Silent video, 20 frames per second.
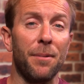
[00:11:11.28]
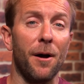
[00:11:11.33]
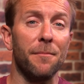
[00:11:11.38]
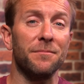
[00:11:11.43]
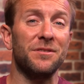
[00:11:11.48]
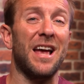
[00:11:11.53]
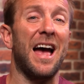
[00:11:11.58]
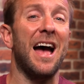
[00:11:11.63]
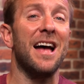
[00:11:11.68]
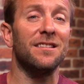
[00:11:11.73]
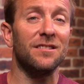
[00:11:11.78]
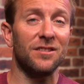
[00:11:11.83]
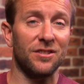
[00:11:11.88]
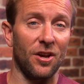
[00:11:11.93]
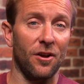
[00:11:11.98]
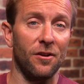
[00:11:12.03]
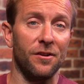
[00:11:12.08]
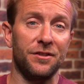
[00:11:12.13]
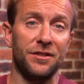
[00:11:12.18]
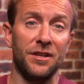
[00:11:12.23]
pumps and
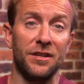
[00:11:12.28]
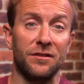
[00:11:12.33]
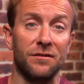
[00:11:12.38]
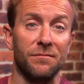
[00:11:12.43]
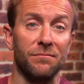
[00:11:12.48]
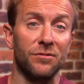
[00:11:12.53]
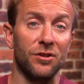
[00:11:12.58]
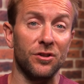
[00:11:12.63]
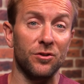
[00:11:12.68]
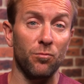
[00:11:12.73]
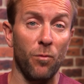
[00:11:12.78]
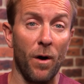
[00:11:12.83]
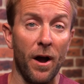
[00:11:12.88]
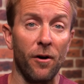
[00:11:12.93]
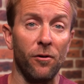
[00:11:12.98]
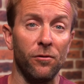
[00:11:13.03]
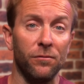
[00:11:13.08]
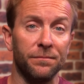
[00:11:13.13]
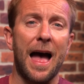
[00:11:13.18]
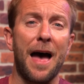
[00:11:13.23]
solar systems as
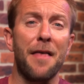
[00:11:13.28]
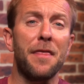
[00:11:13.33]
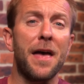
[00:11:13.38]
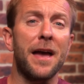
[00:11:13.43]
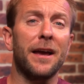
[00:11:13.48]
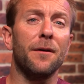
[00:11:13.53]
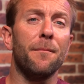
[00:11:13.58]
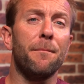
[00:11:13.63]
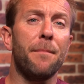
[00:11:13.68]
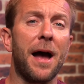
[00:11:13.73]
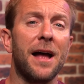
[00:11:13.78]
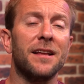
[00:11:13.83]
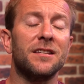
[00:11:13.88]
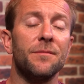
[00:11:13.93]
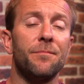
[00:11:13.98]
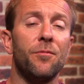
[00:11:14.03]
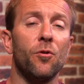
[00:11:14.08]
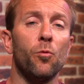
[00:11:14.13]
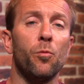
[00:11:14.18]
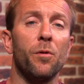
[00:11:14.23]
well. And they're
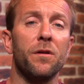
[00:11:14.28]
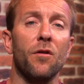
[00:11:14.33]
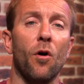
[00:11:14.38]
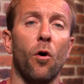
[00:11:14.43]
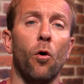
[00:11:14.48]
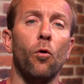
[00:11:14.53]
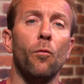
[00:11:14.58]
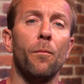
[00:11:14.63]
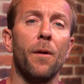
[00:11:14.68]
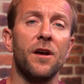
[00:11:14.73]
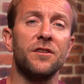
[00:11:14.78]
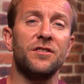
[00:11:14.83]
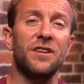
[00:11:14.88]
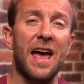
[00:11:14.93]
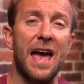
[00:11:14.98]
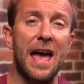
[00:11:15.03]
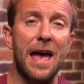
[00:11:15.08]
compatible with almost